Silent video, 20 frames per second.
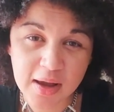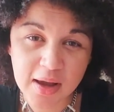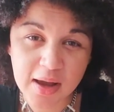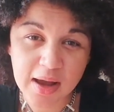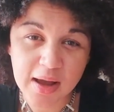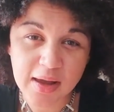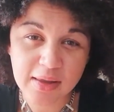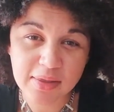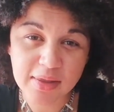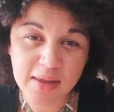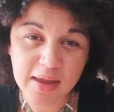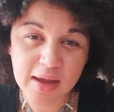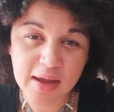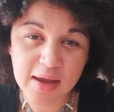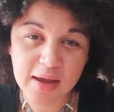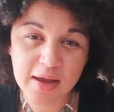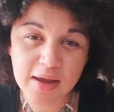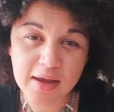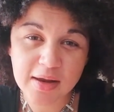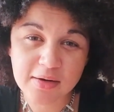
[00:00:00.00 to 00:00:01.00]
and
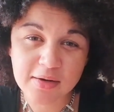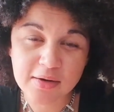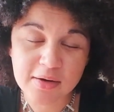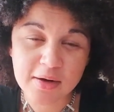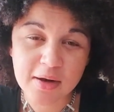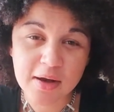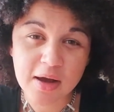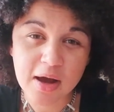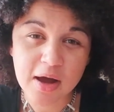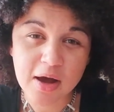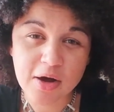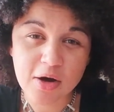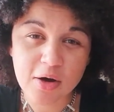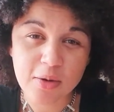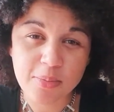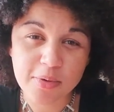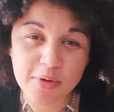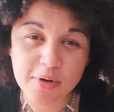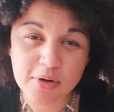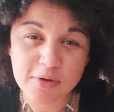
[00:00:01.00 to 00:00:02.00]
then a
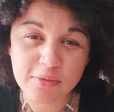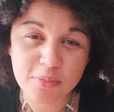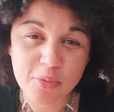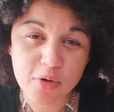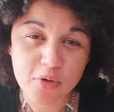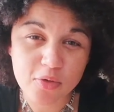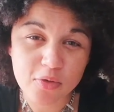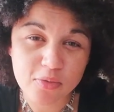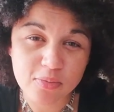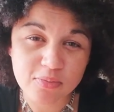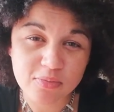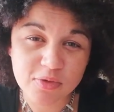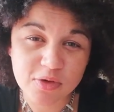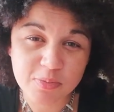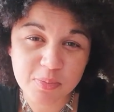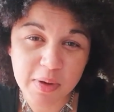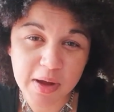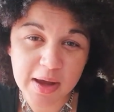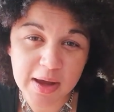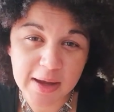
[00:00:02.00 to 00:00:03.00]
couple of poems
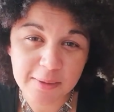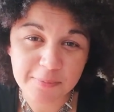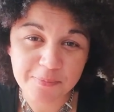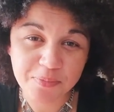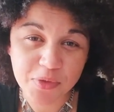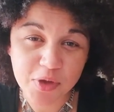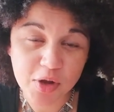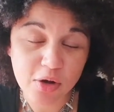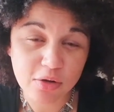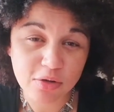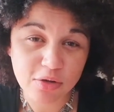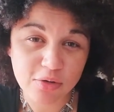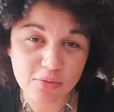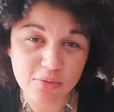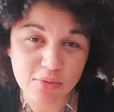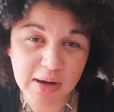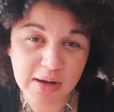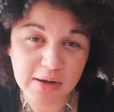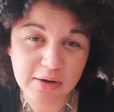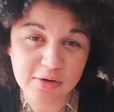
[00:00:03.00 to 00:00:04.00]
by other
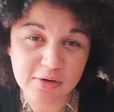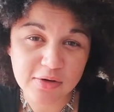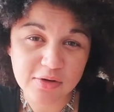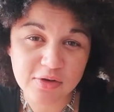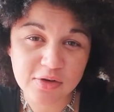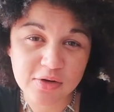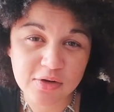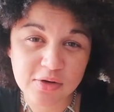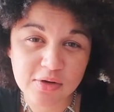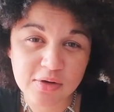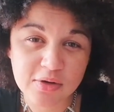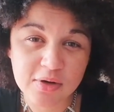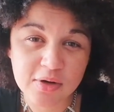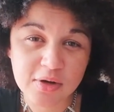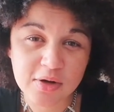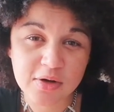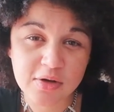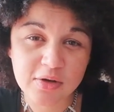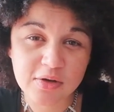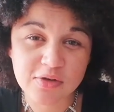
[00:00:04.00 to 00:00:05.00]
writers,
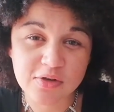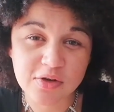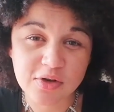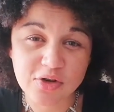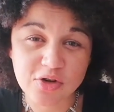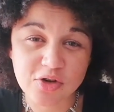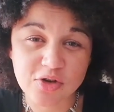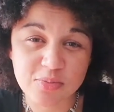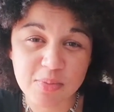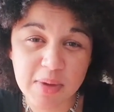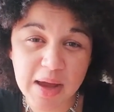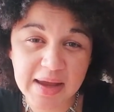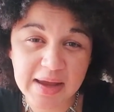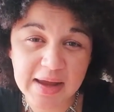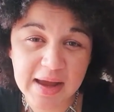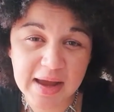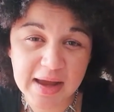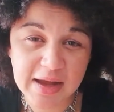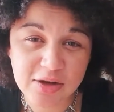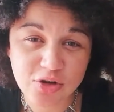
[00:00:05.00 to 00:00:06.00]
such as
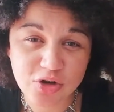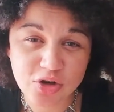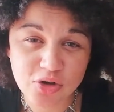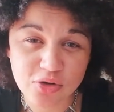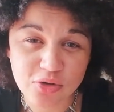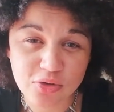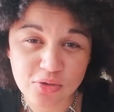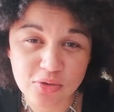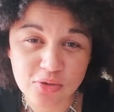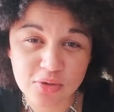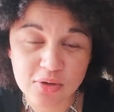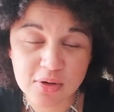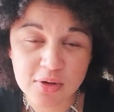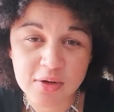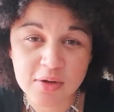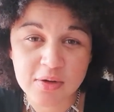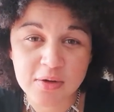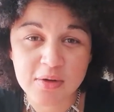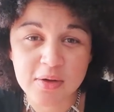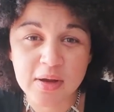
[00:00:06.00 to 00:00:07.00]
Maya Angelou
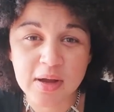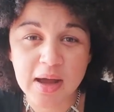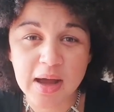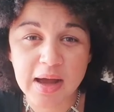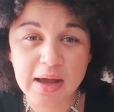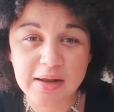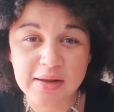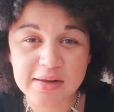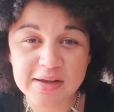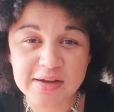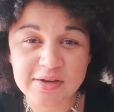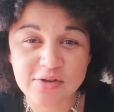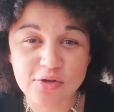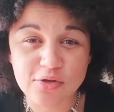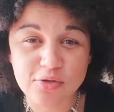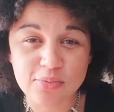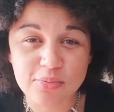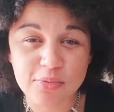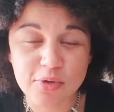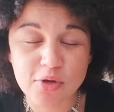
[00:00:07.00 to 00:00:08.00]
and
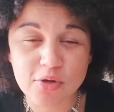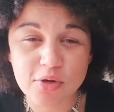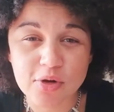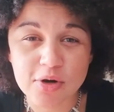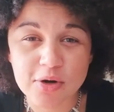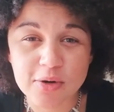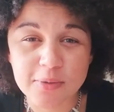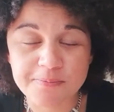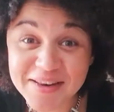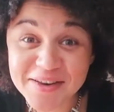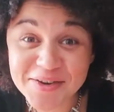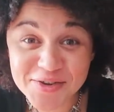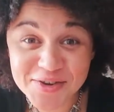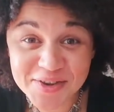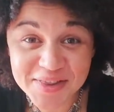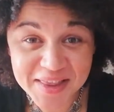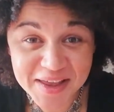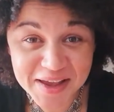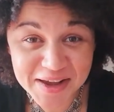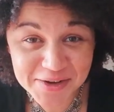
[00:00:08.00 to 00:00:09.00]
Liesl Müller.
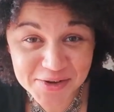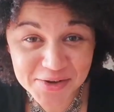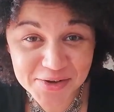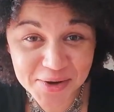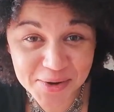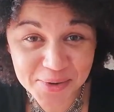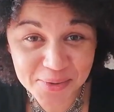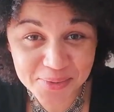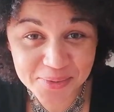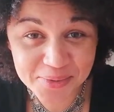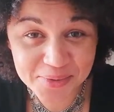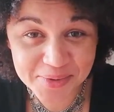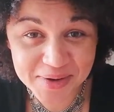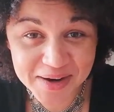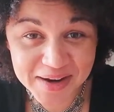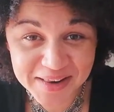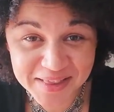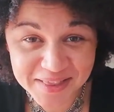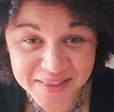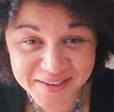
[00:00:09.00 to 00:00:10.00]
Doesn't that sound great?